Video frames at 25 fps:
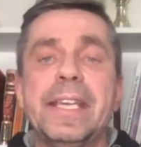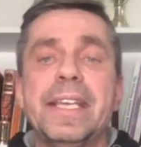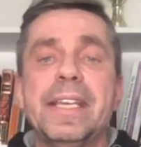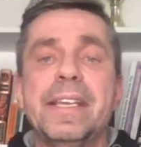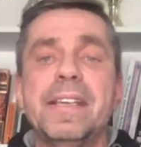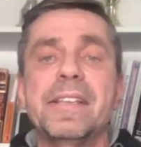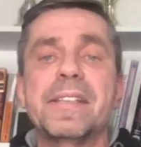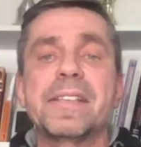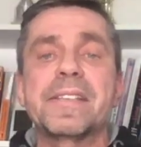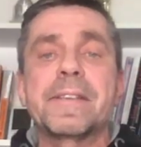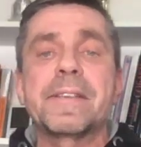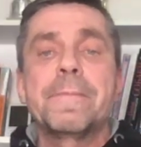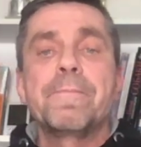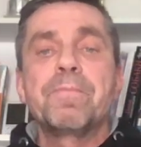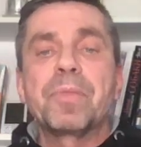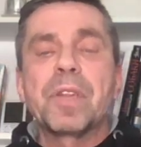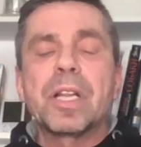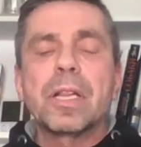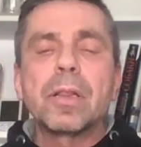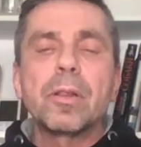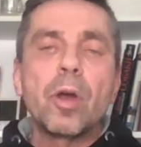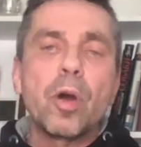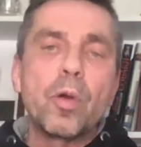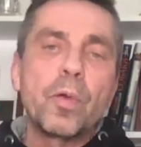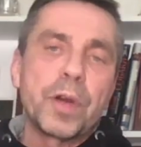is
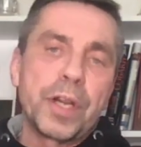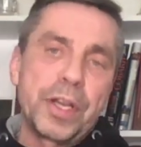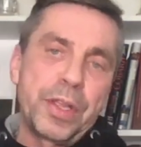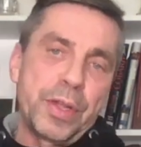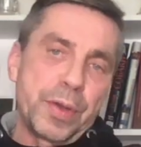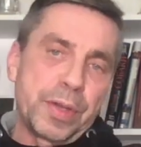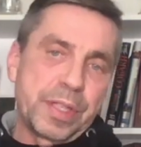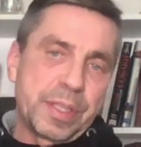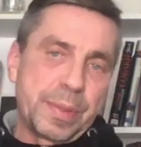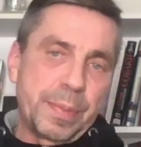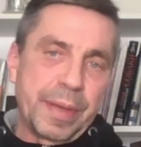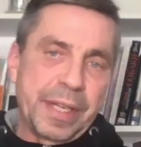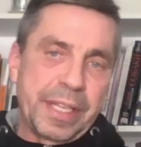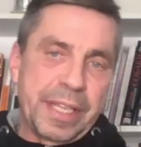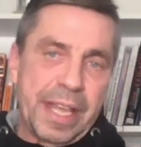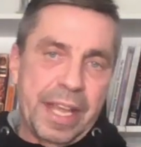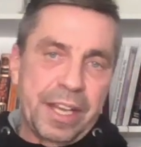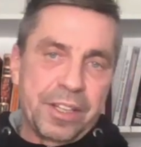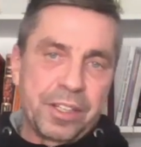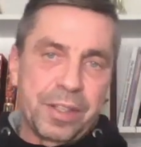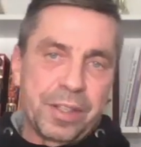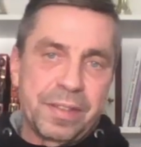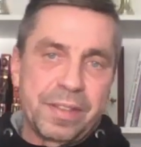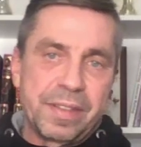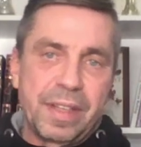lower your
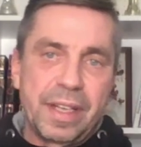expectations.